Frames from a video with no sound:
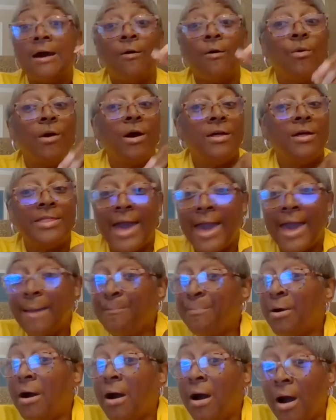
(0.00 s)
Where
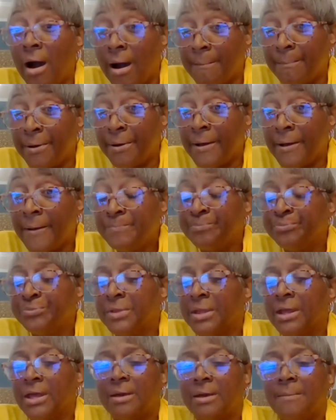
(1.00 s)
they pump
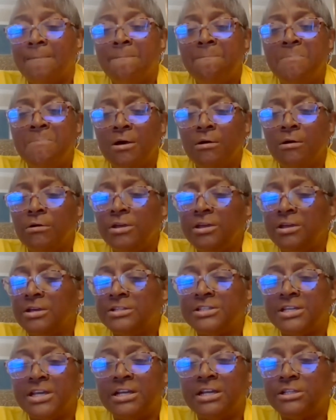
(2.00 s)

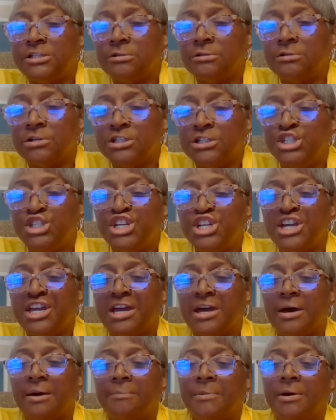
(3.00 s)
millions into a
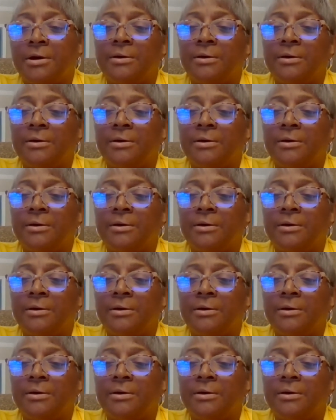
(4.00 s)
gym,